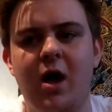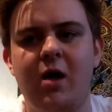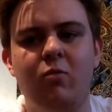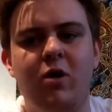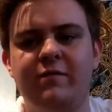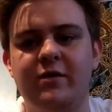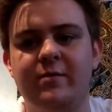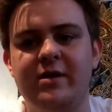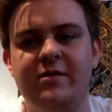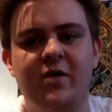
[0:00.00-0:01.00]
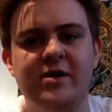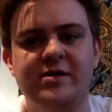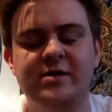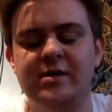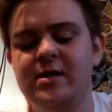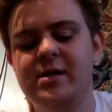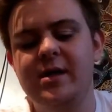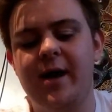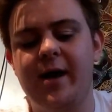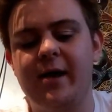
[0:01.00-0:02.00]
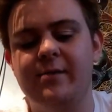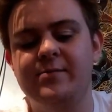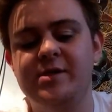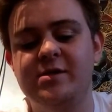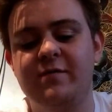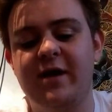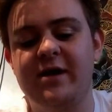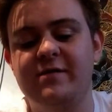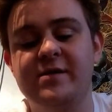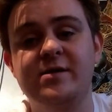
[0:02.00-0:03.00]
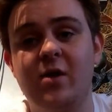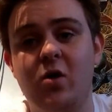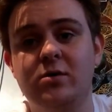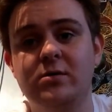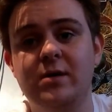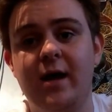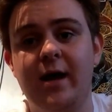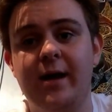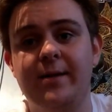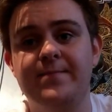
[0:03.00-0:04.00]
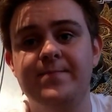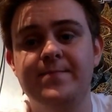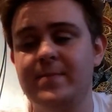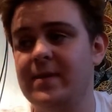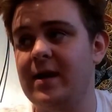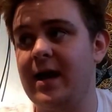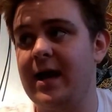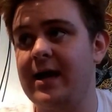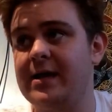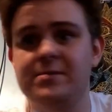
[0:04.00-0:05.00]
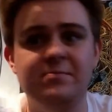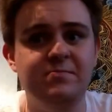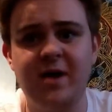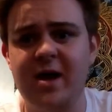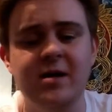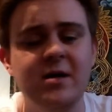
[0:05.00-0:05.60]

what I feel about the device since I've had it this long, and yeah,